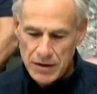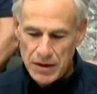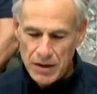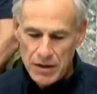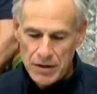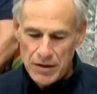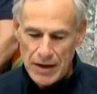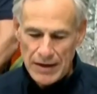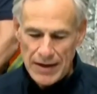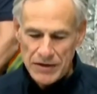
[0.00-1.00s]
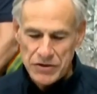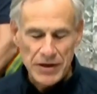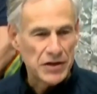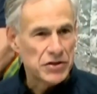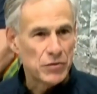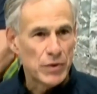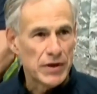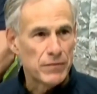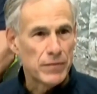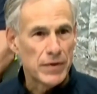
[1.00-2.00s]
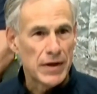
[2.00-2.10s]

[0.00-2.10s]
Uh, I last announced that we